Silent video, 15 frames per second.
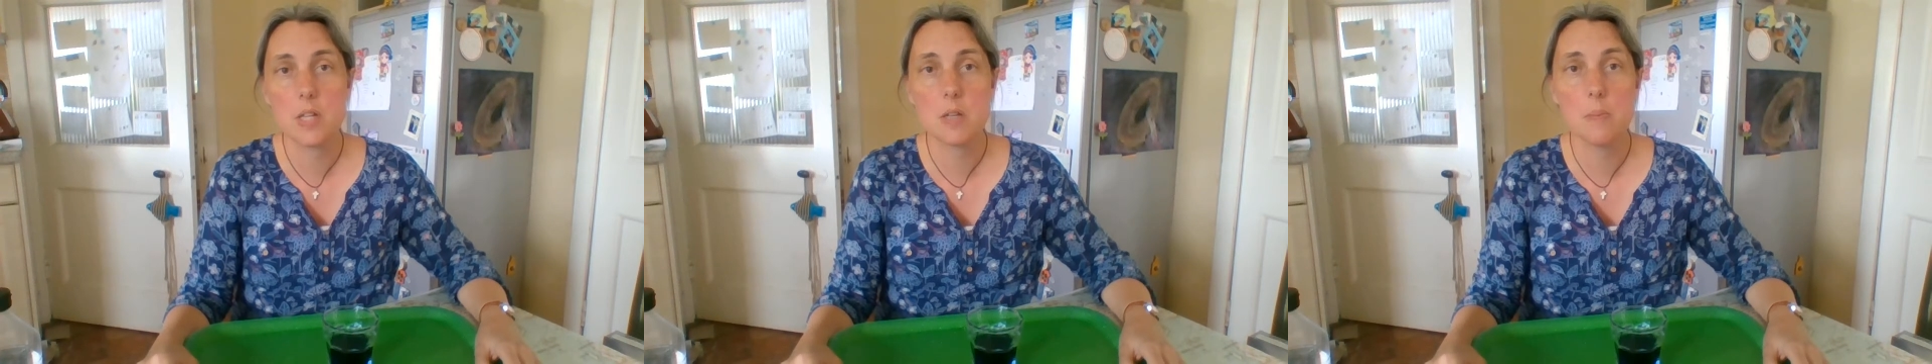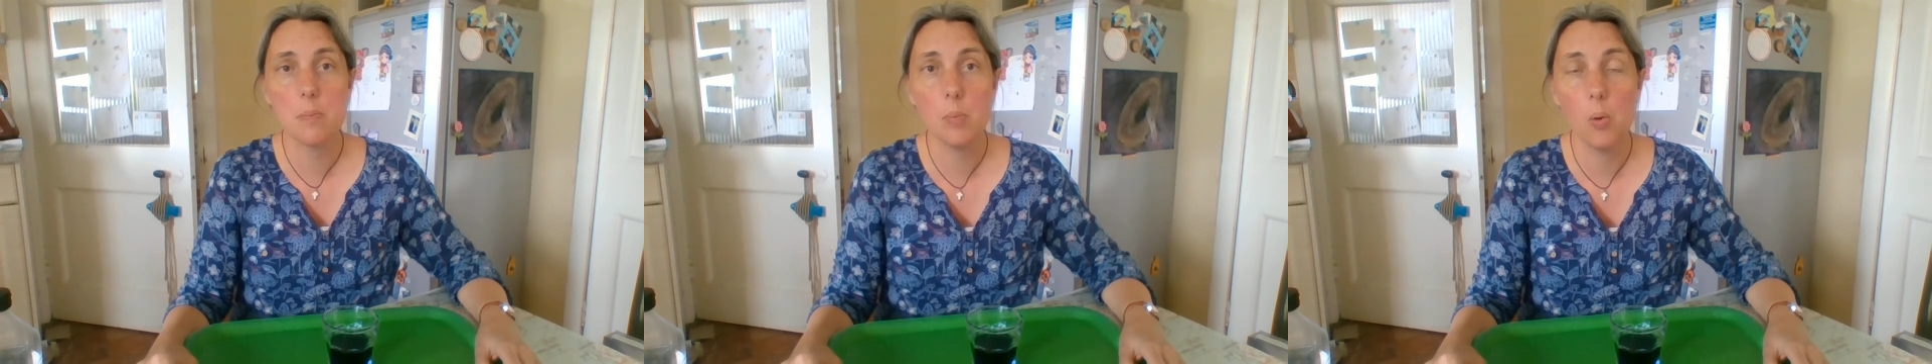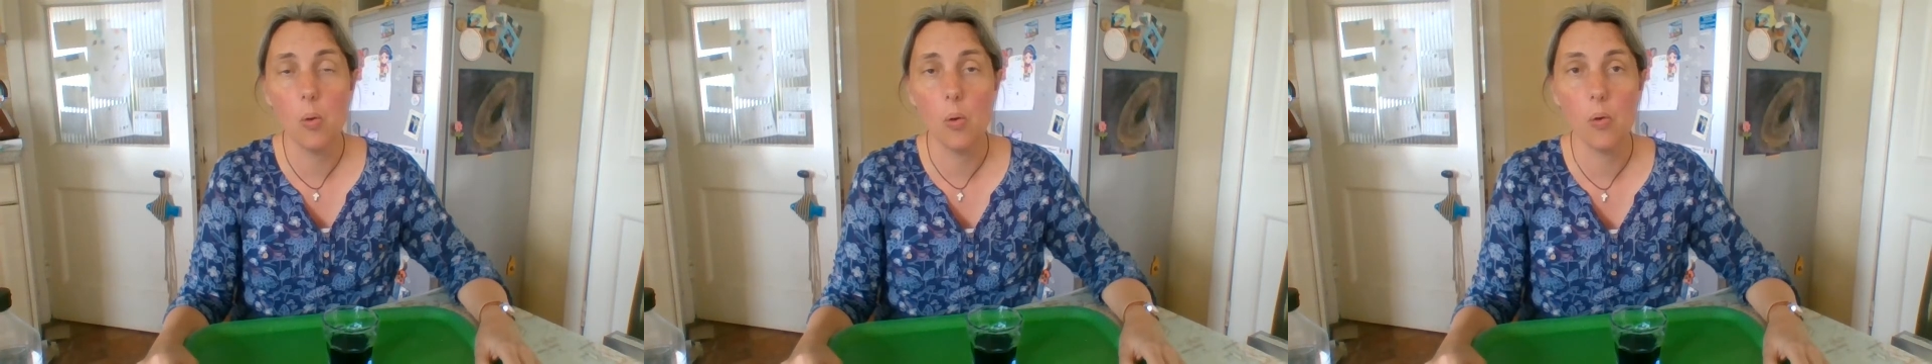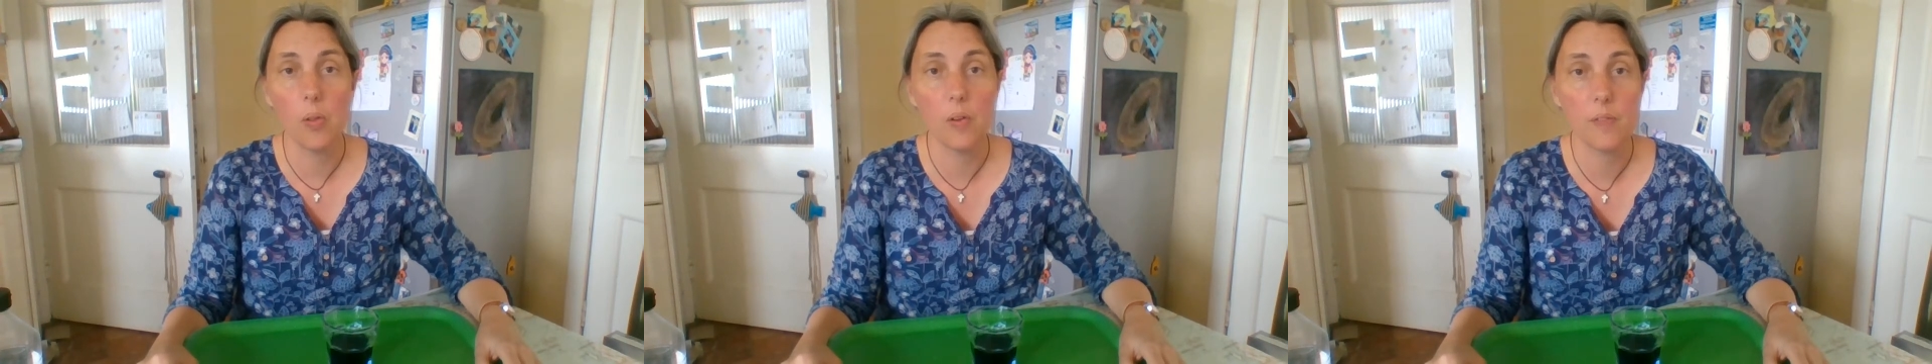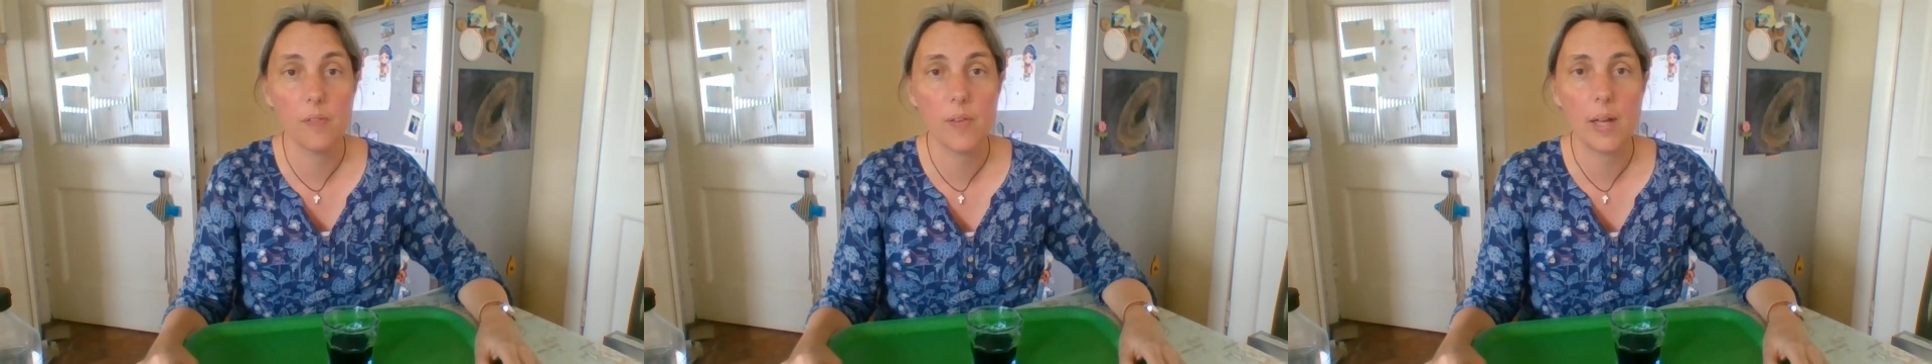to more
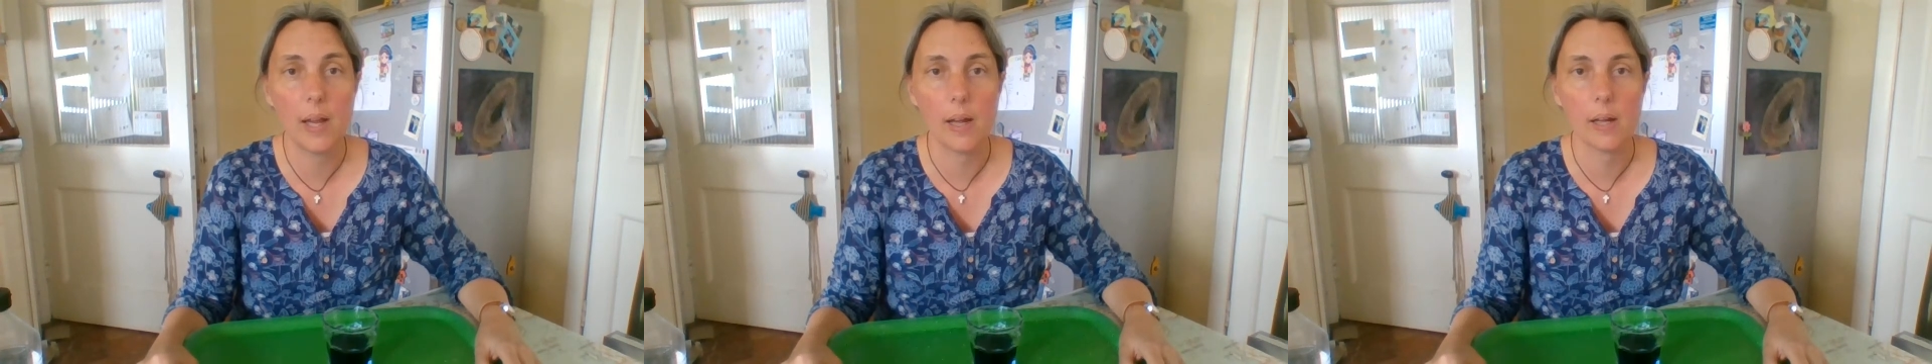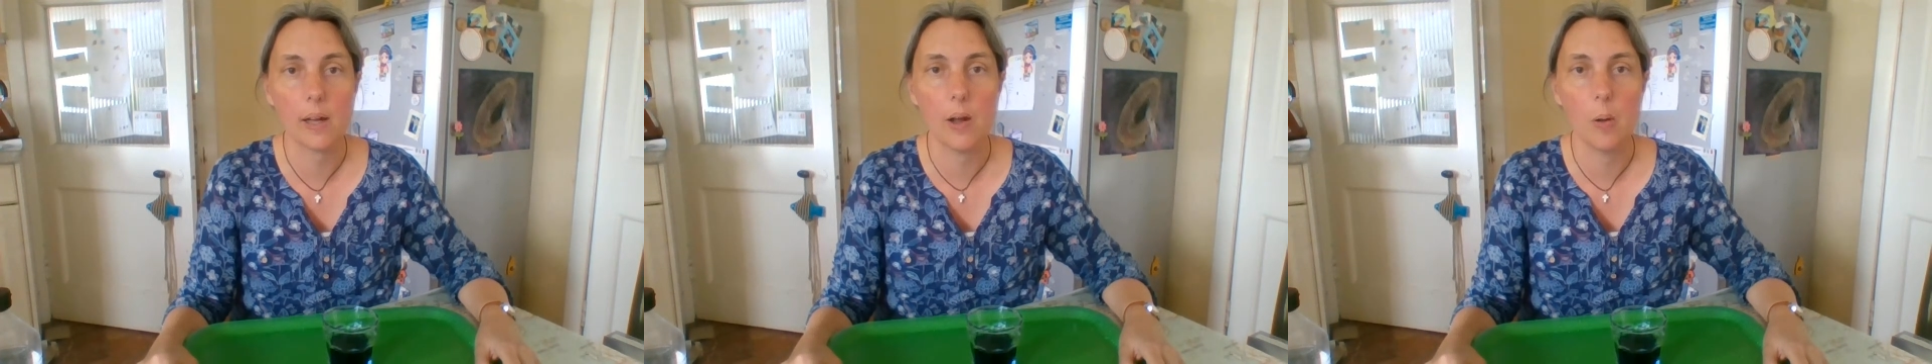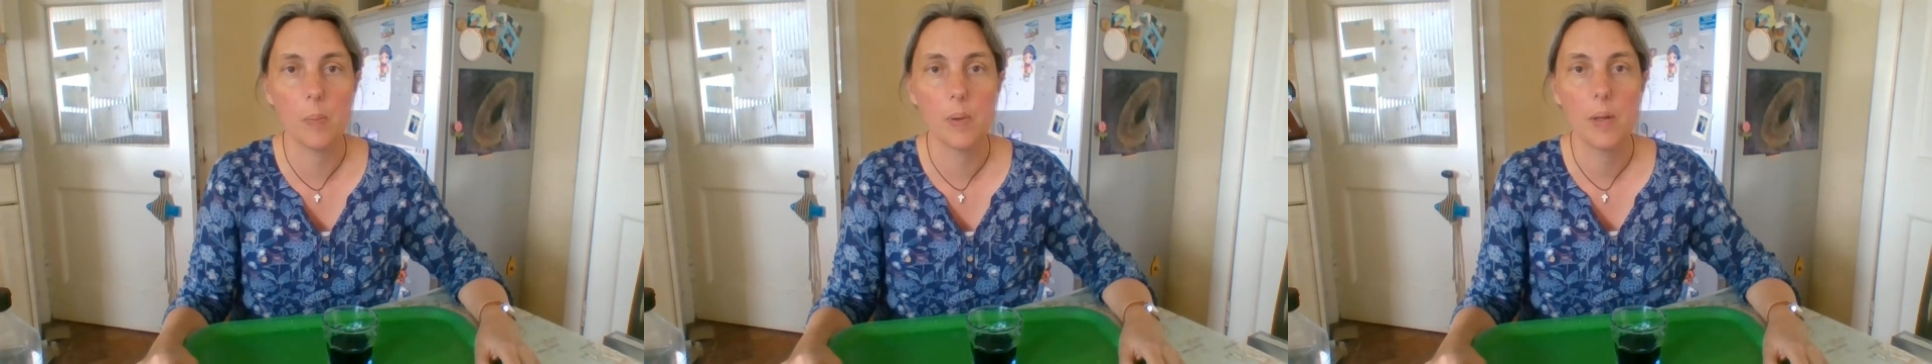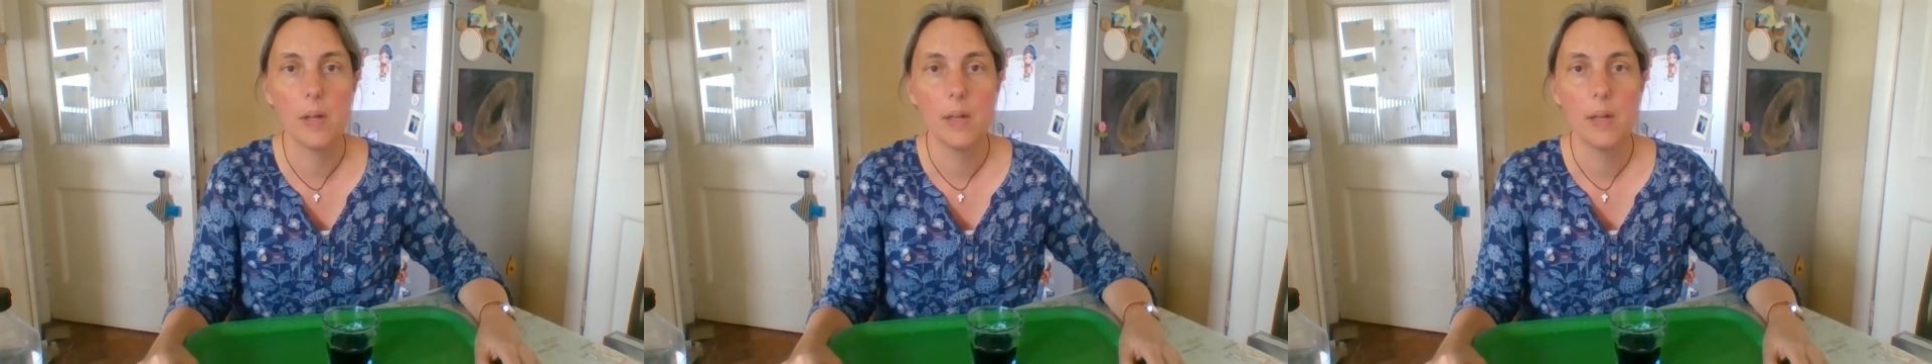than fill our cup.